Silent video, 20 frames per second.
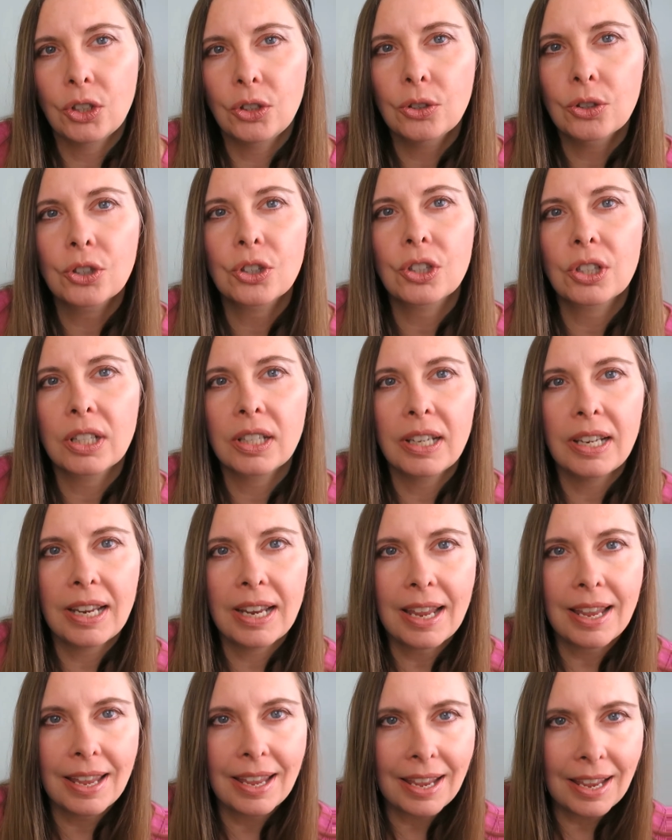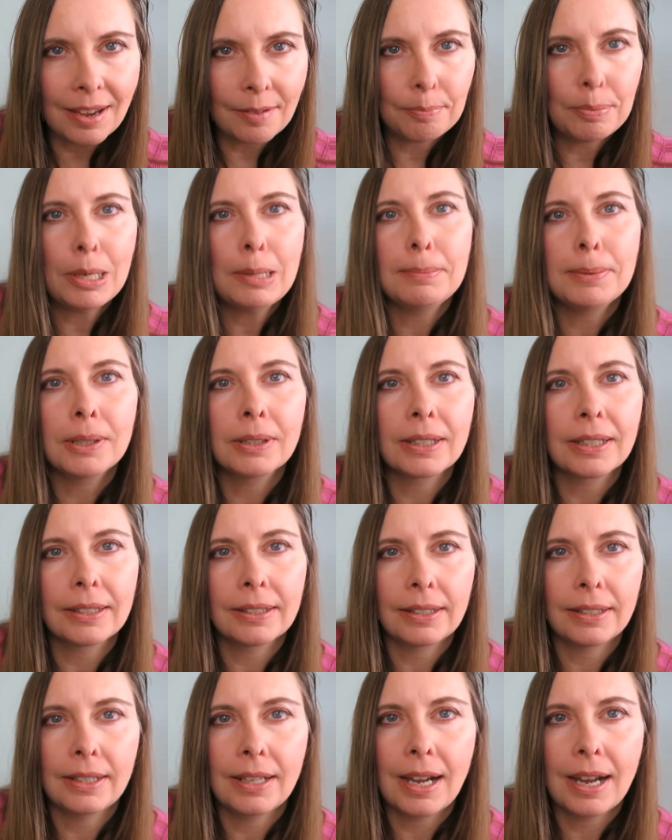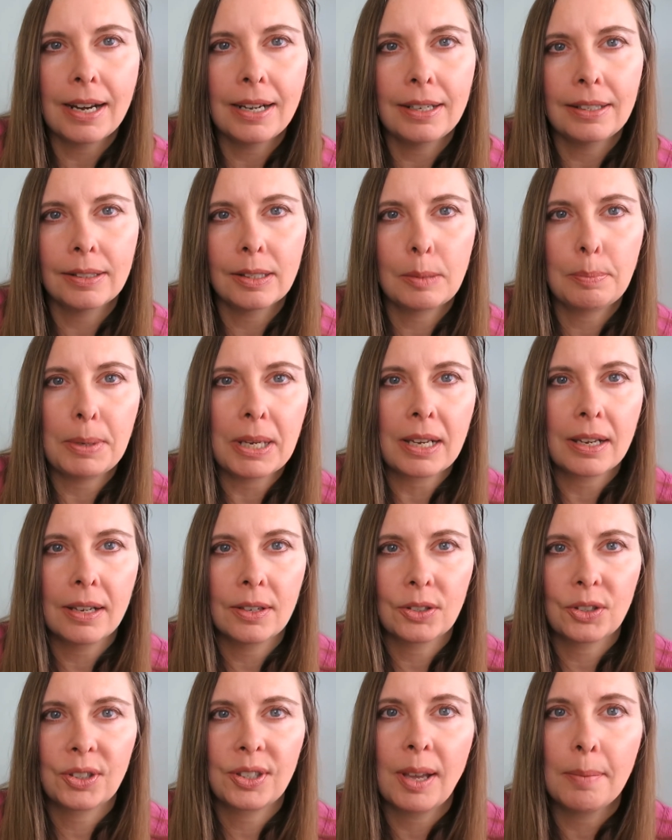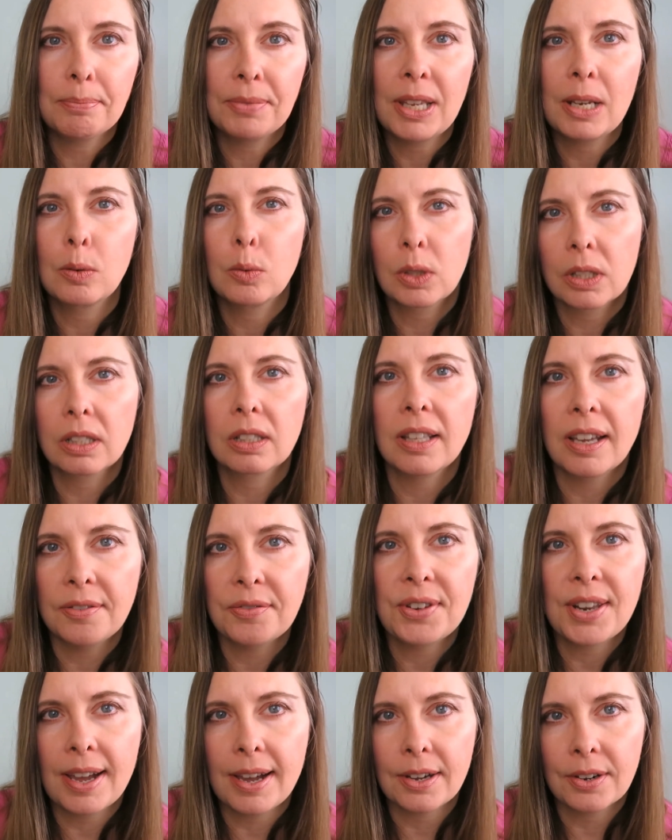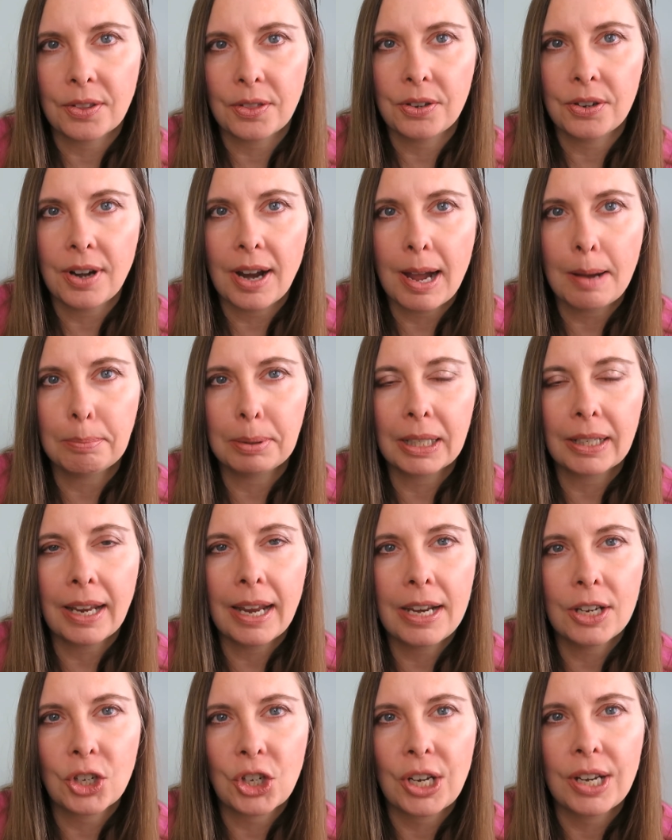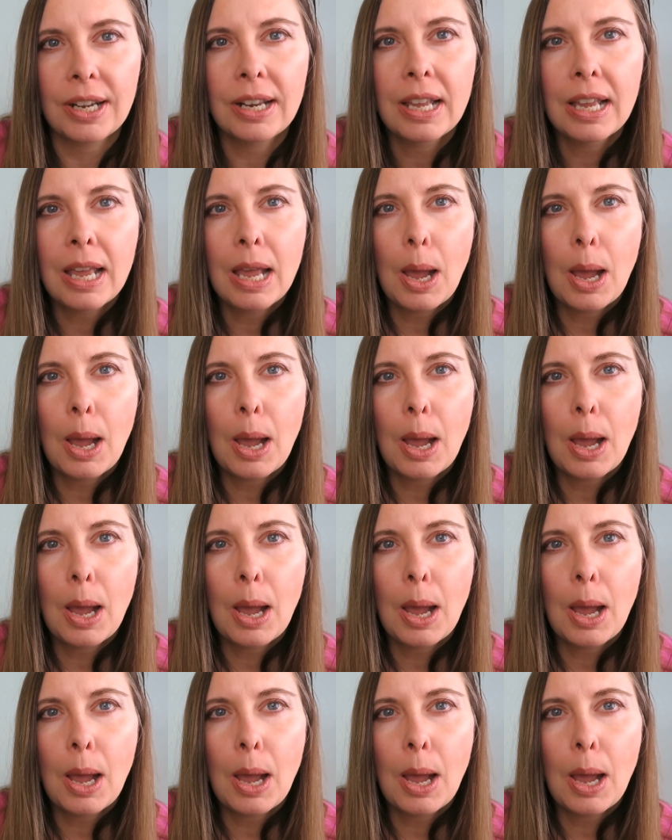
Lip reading: Usually, if people get denied, it's because something was left out of their application.